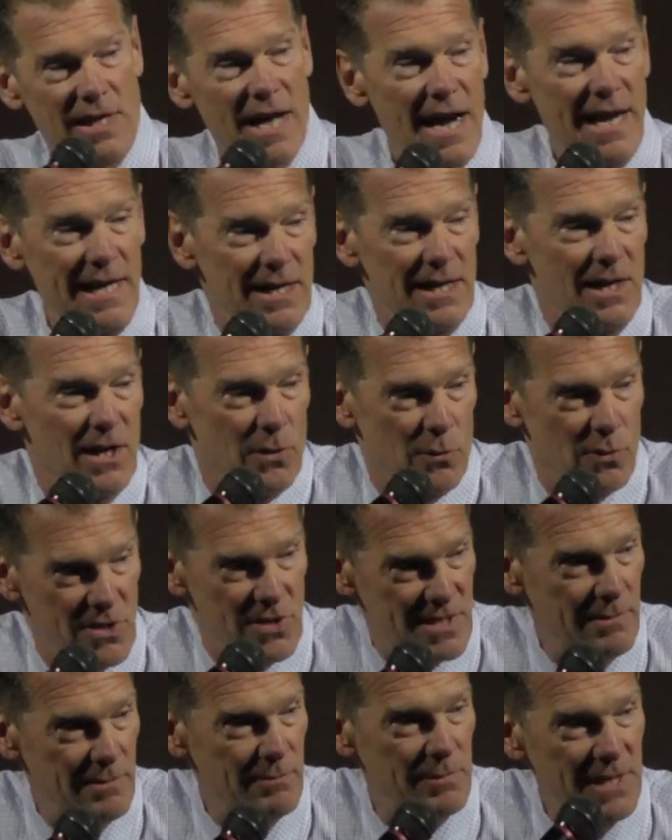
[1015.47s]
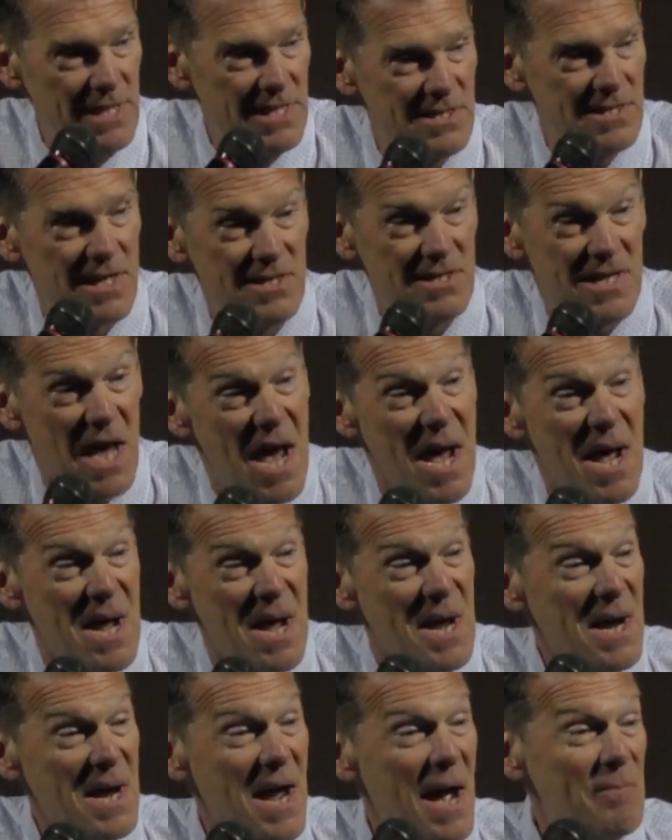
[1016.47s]
night where somebody says,
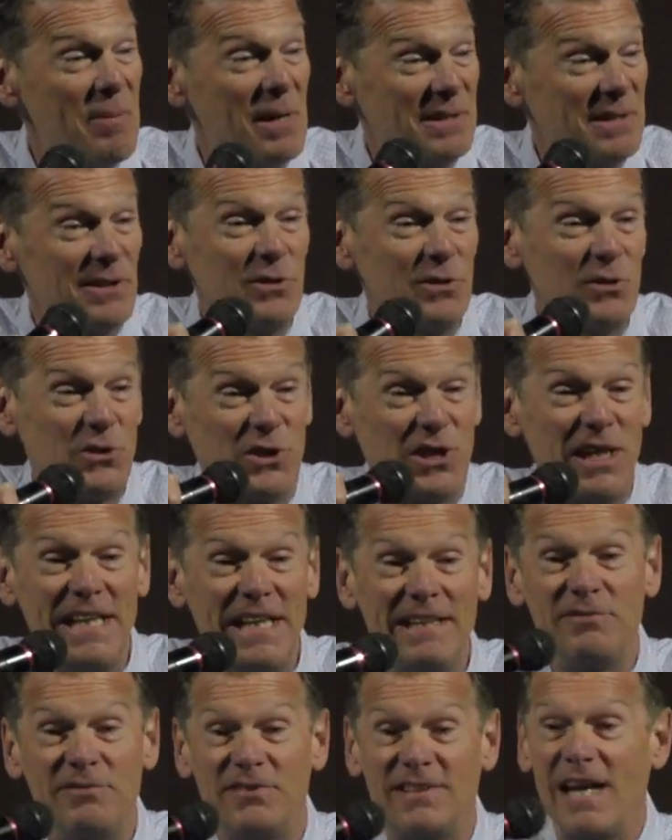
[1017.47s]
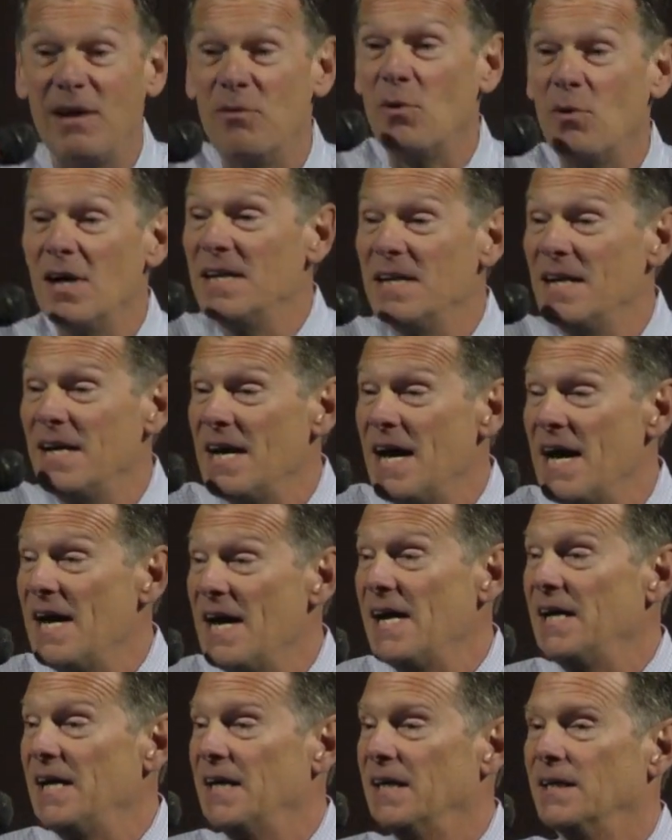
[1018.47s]
Hey, how about those Chiefs? They won
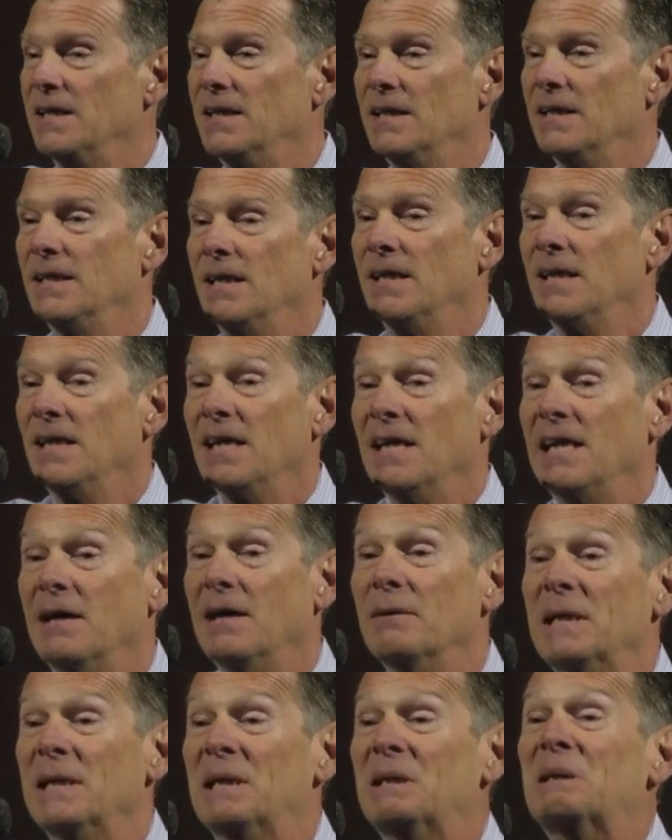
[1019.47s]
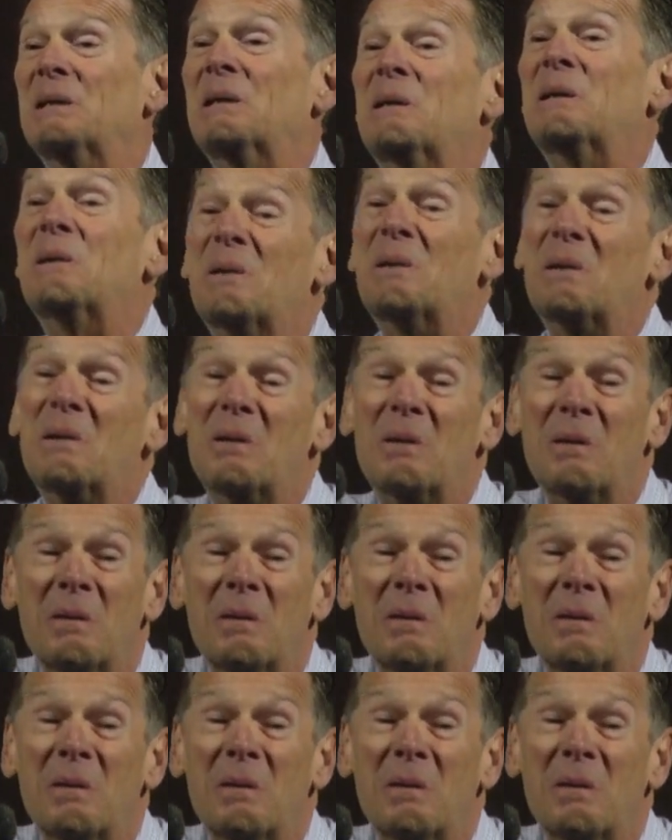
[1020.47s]
today. And I went, Oh,